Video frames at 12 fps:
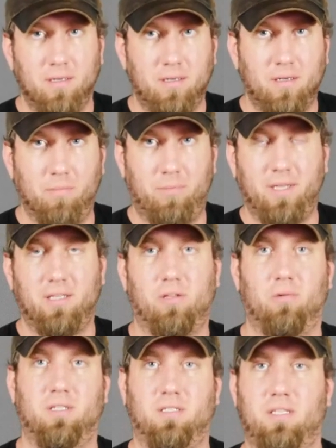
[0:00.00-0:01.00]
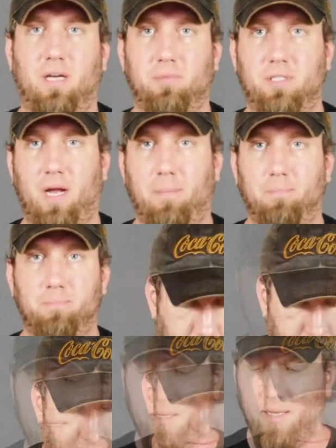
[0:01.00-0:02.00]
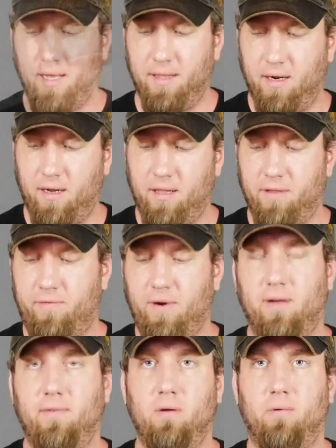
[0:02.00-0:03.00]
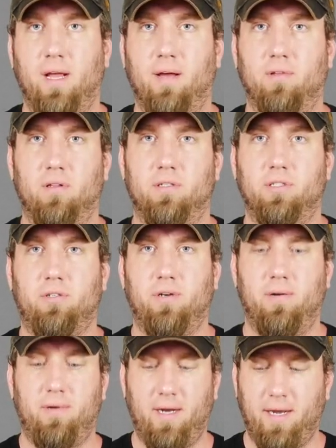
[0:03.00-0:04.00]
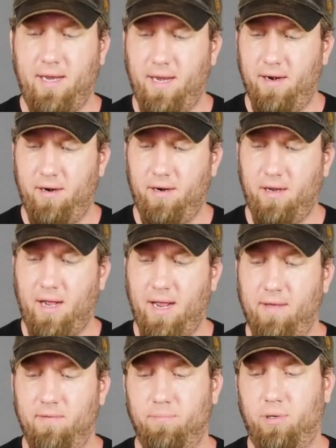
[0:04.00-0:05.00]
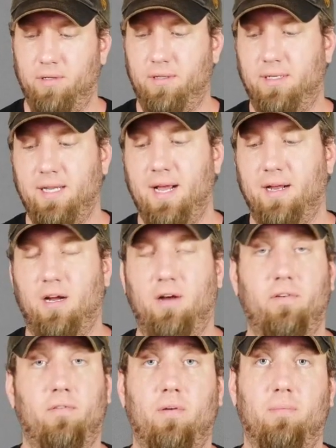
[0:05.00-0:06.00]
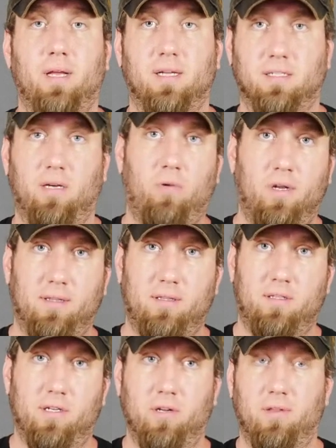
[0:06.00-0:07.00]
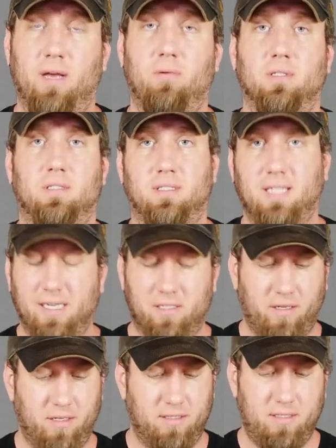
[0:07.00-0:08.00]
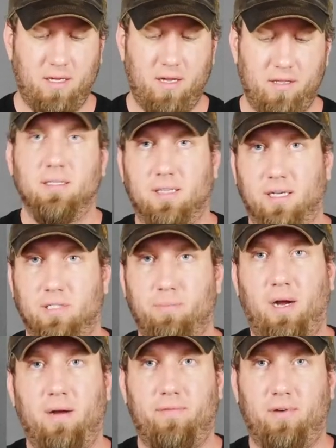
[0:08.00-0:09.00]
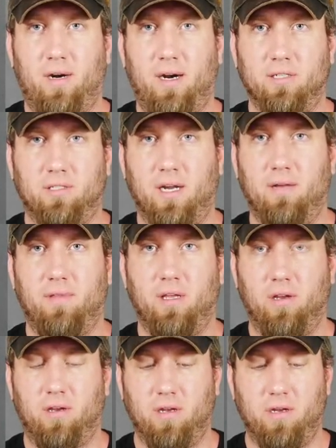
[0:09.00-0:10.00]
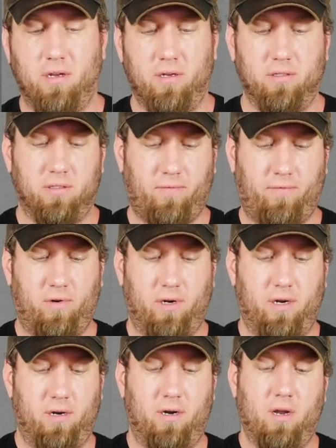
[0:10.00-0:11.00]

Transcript: Complete the one-stop shop. And on the front of it, we have a little screen right here. I haven't pulled the tag off of it because I want to do that once it's actually installed. It's got a spot for a hard drive that you can use for your